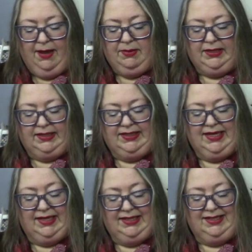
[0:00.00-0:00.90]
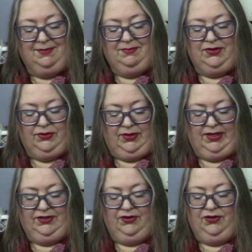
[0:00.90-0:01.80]
because custom
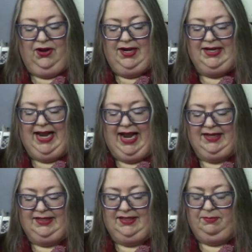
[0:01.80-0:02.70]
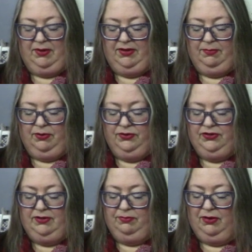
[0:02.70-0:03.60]
duties are not taxes upon the
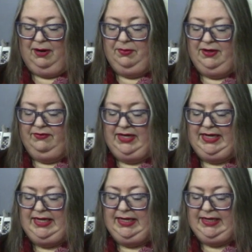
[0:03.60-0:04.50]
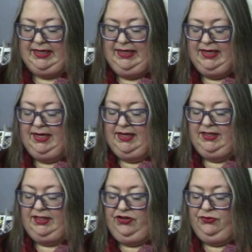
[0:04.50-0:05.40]
personal property of an Indian
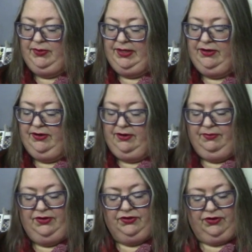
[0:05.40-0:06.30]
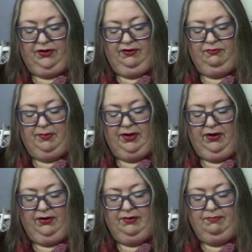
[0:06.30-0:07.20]
situated on a reserve, but
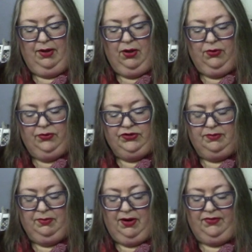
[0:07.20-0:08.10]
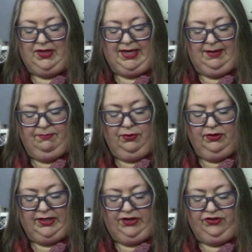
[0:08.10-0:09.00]
are imposed upon the
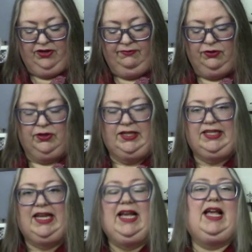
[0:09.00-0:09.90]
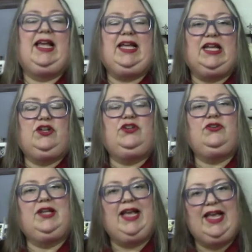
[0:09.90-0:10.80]
importation of goods into
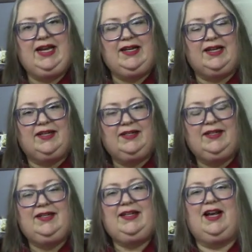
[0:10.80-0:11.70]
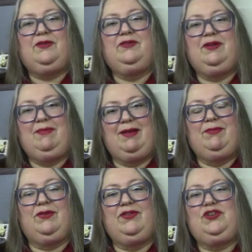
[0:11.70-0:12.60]
Canada. Now,
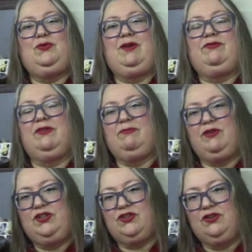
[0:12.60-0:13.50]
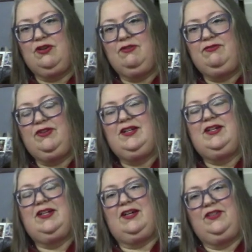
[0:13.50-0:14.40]
remember, this went from reserve
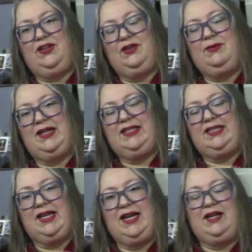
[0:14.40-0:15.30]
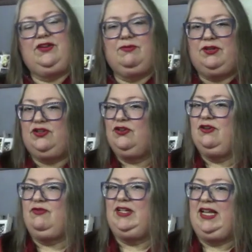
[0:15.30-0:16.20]
on the U.S. side to
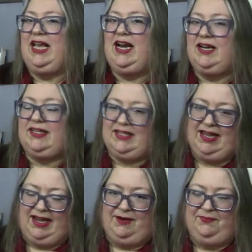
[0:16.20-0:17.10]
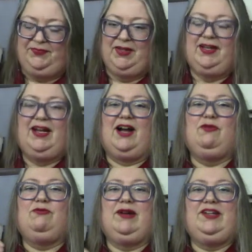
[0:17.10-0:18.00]
reserve on Canada's side. A
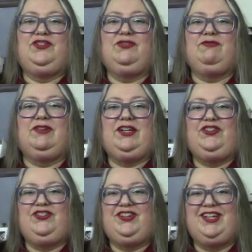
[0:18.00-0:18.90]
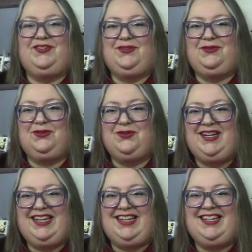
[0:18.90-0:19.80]
reservation out of
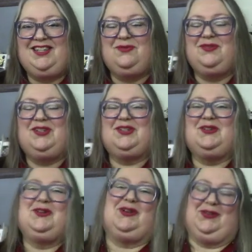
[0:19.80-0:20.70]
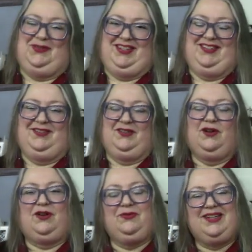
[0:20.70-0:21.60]
treaty, these reserves
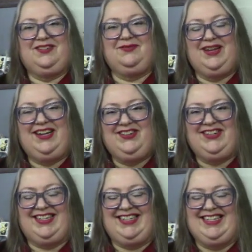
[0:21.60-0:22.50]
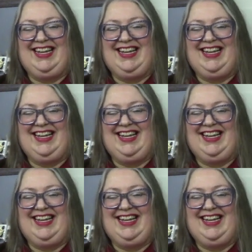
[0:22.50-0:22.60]
called reservations.